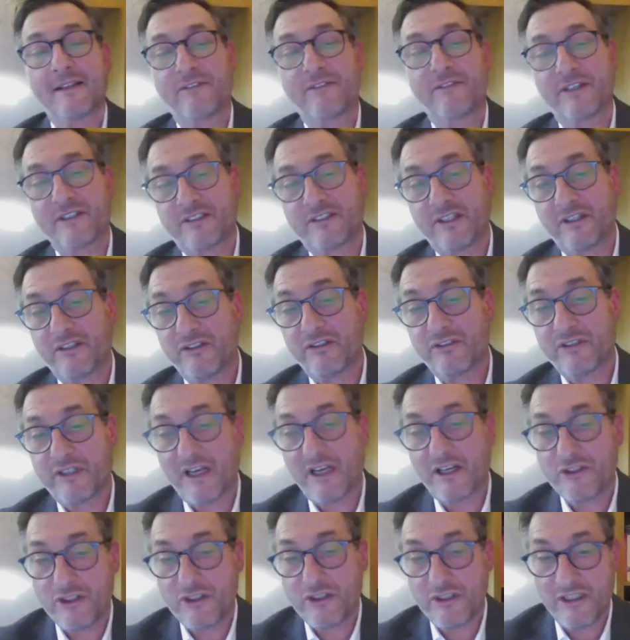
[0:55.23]
First, the
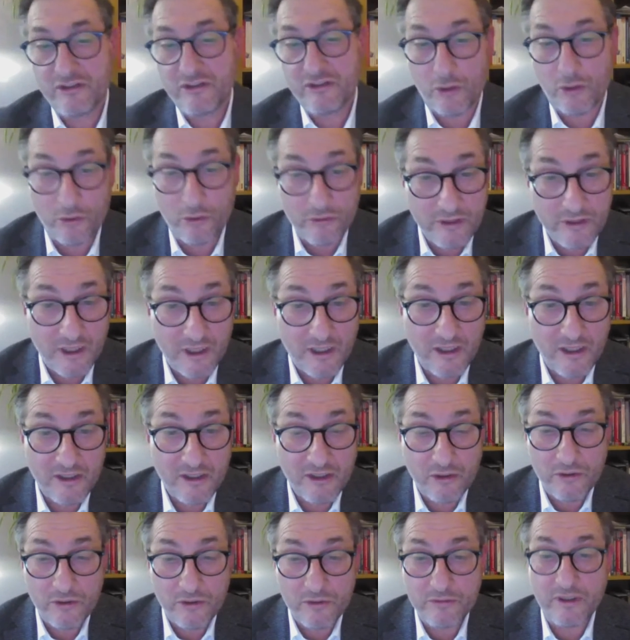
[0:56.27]
discussion is on the
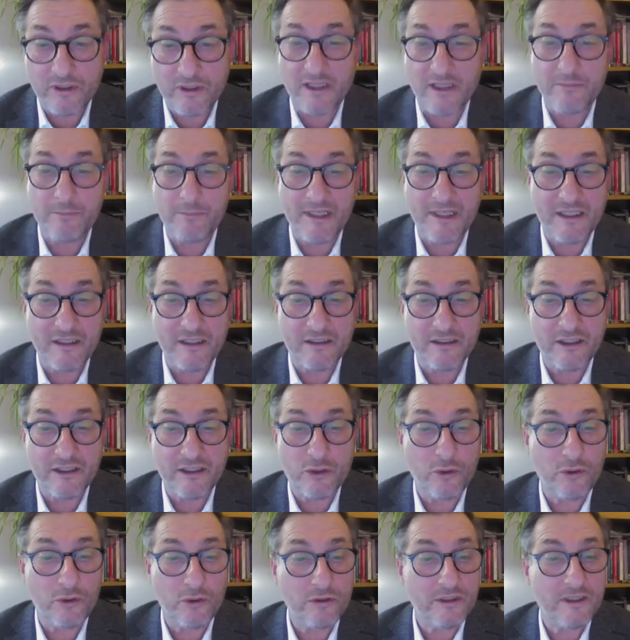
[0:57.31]
record and being
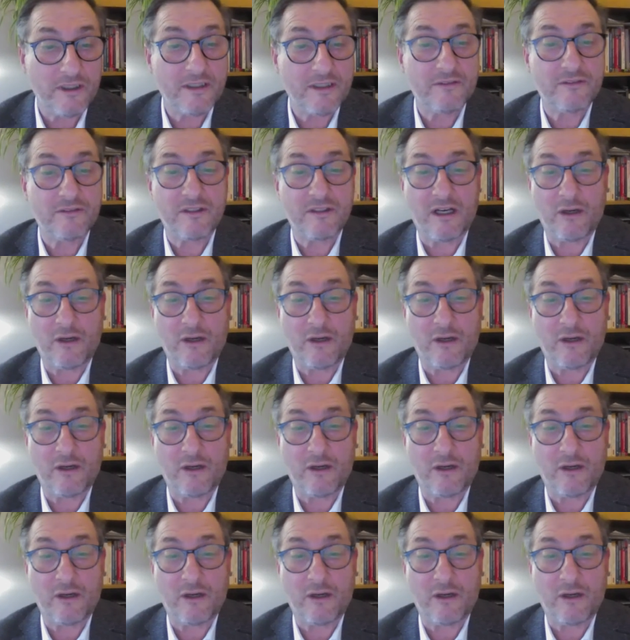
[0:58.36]
recorded.